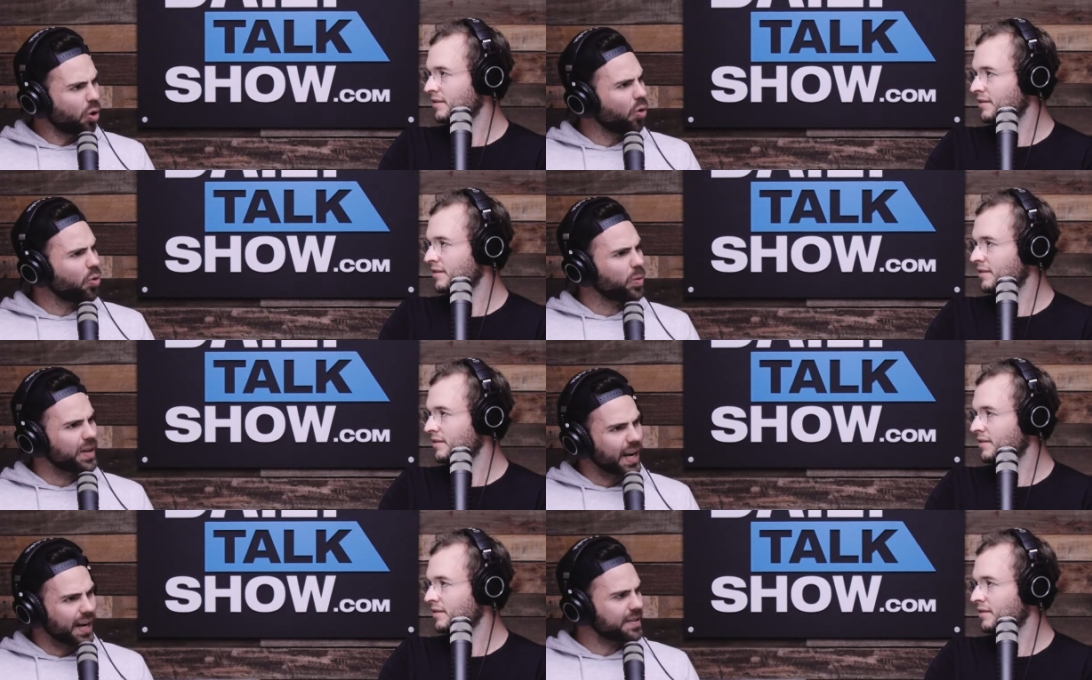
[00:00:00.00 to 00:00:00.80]
Speaker 1: hall where
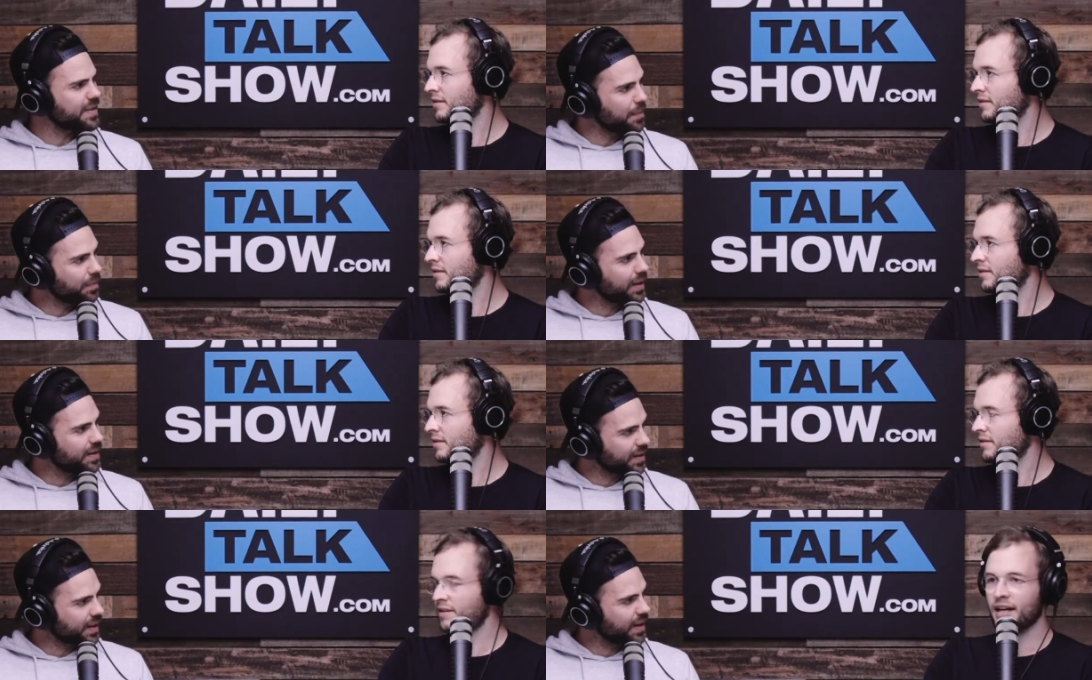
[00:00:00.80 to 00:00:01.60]
you had assembly
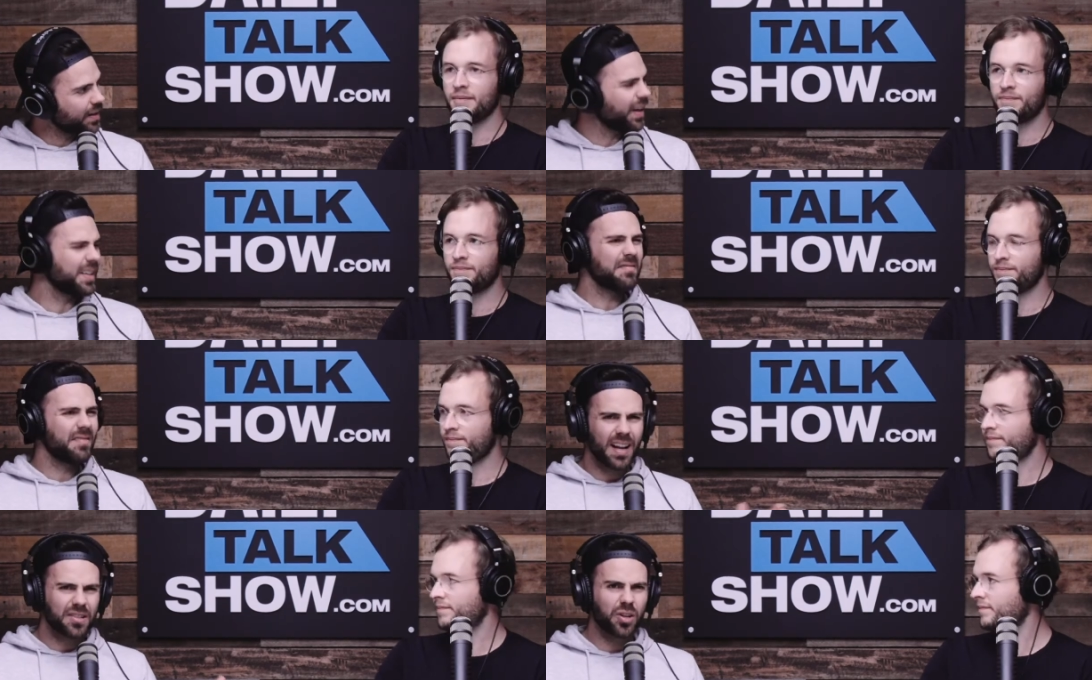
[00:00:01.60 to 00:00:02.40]
as a kid. Yeah. Like
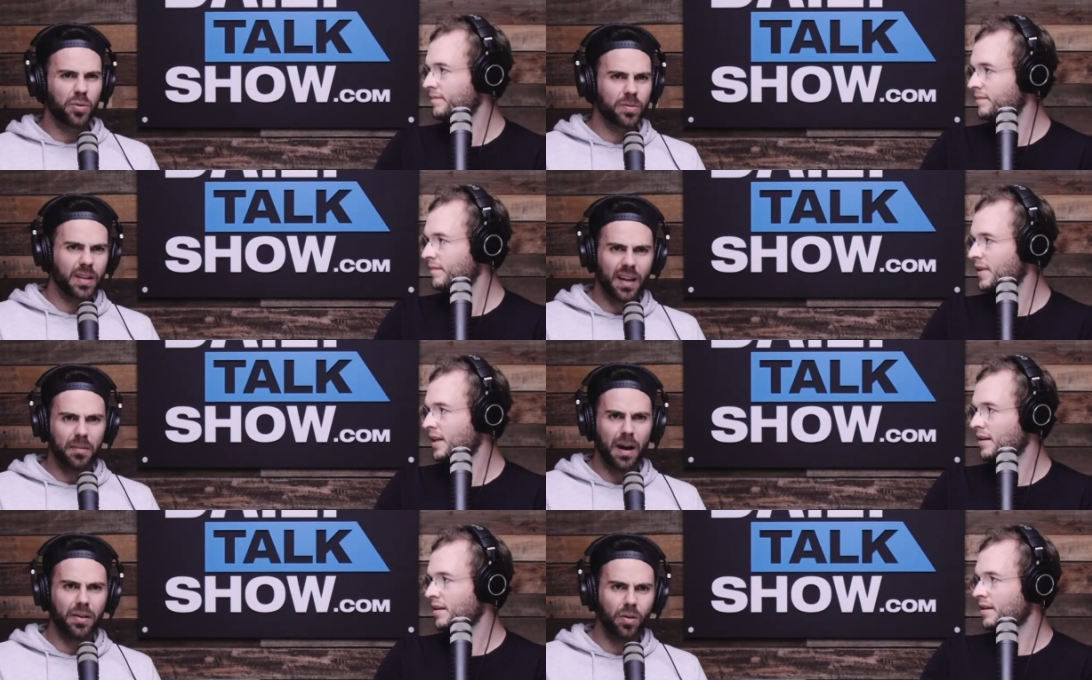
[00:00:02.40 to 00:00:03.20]
at schools they had
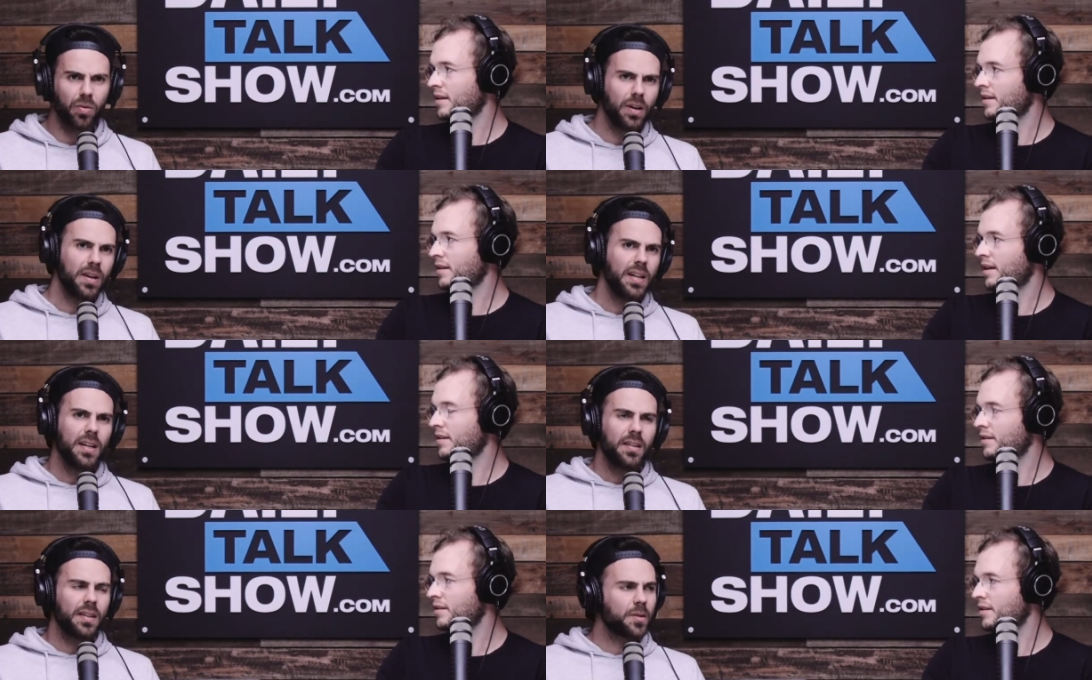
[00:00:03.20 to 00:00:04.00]
a main hall. Yeah.
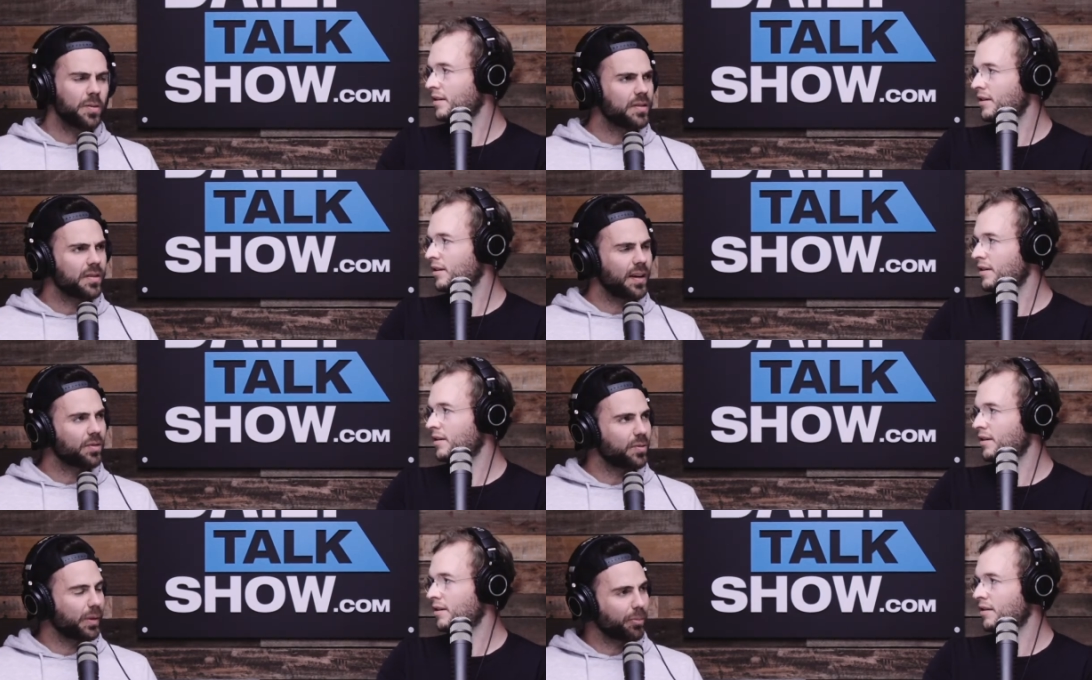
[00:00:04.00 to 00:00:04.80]
This was
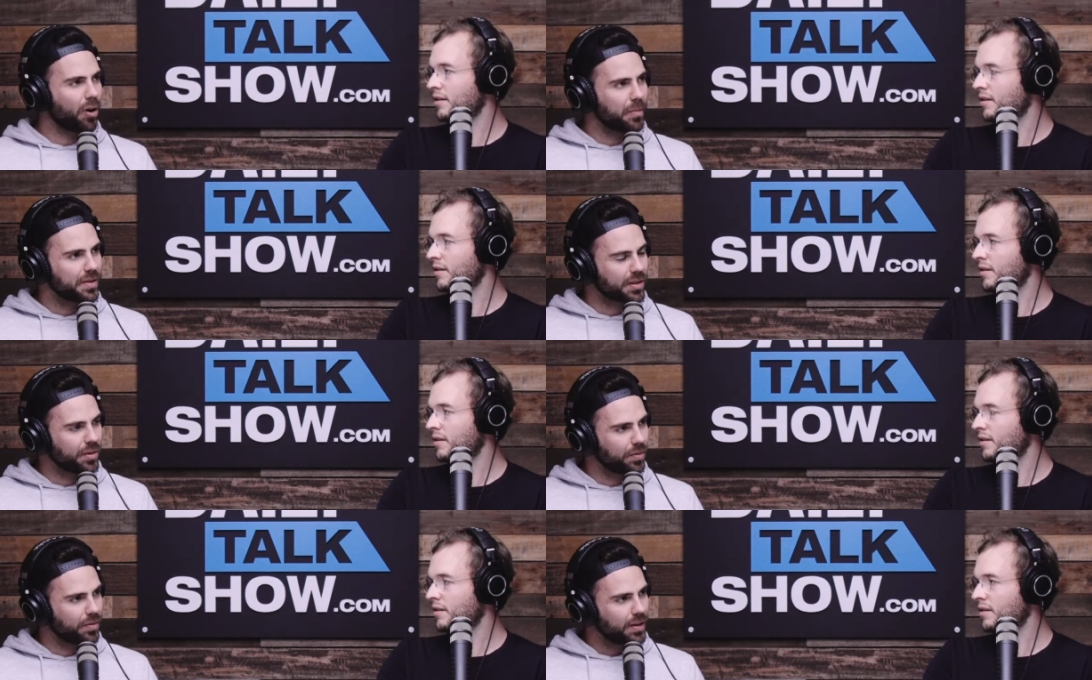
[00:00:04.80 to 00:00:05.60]
Elsternwick Primary
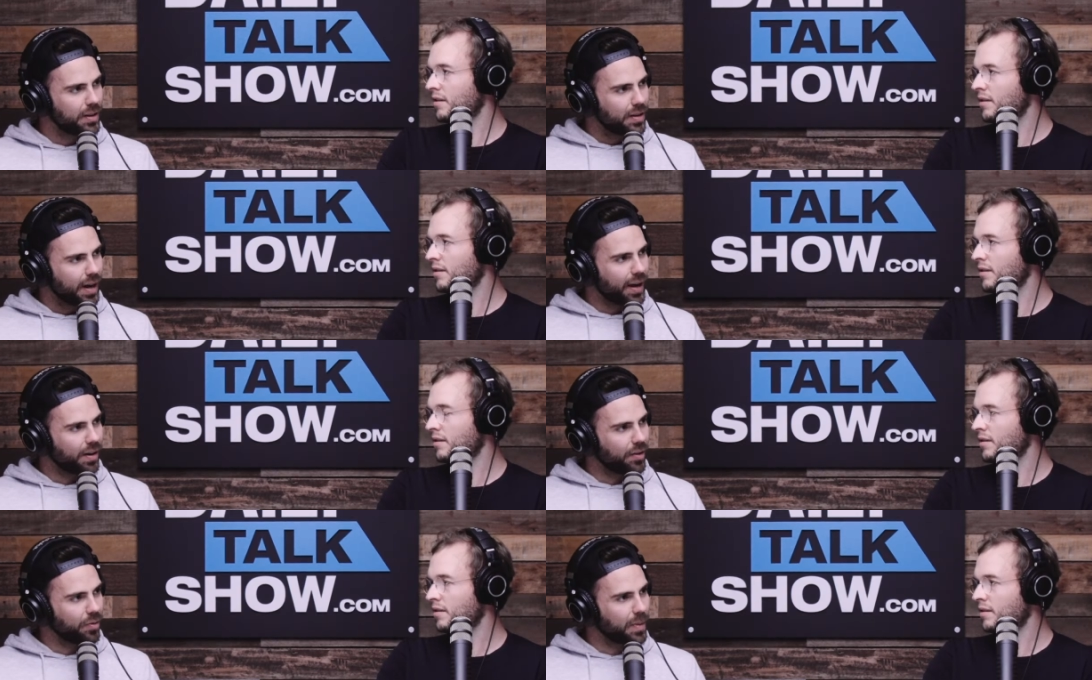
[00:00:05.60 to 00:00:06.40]
School. And
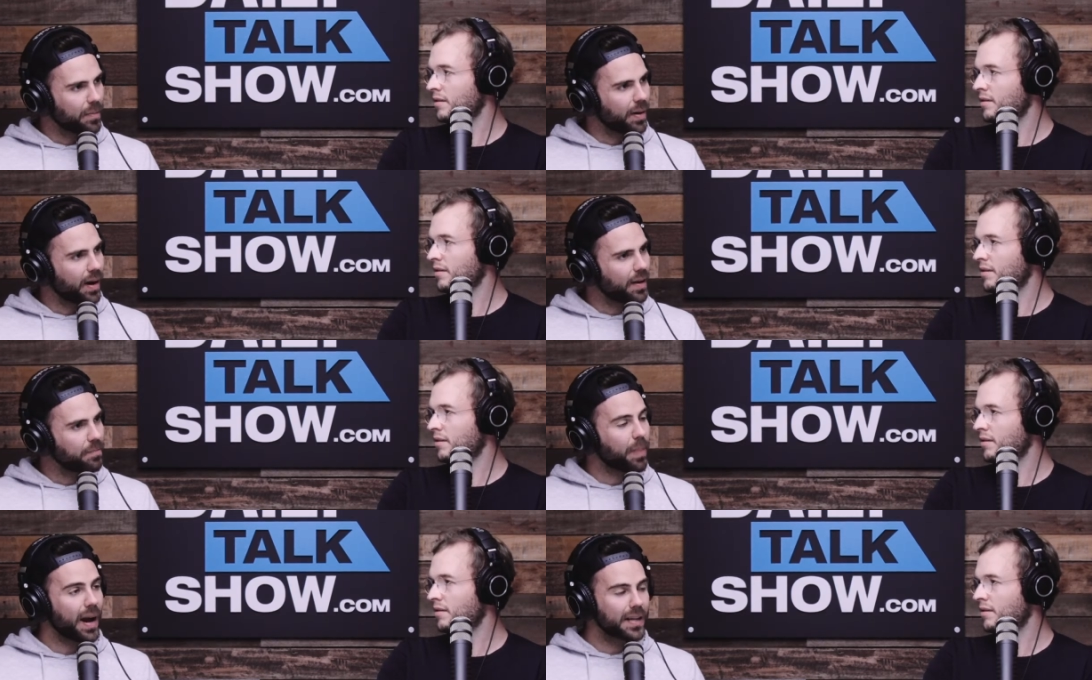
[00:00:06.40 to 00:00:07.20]
I remember
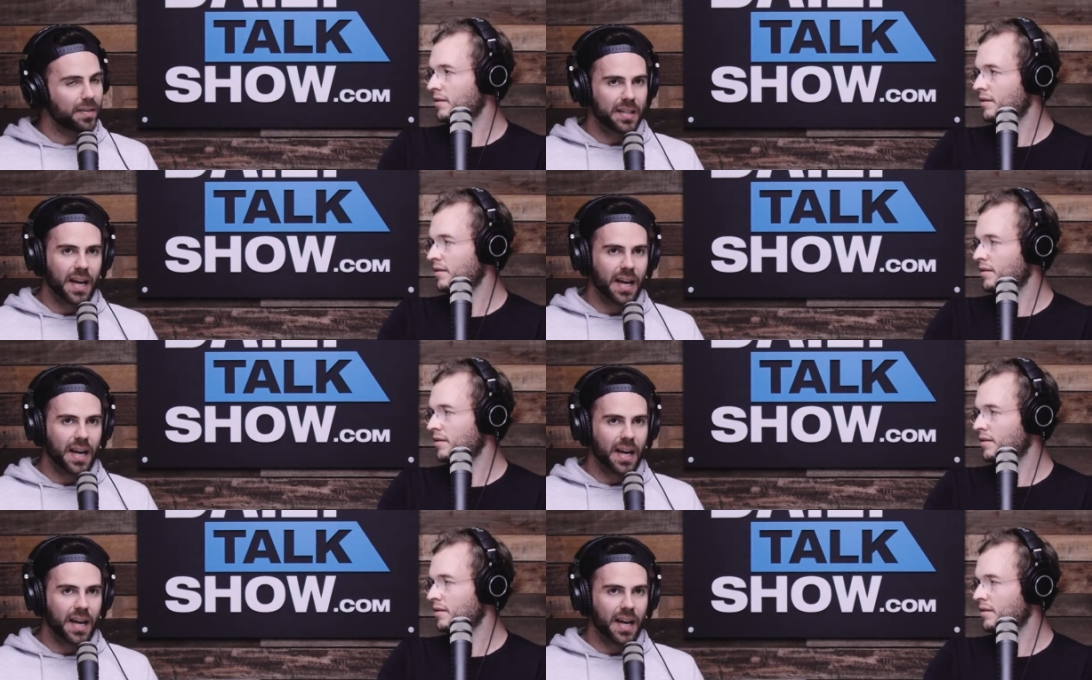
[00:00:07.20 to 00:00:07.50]
back in the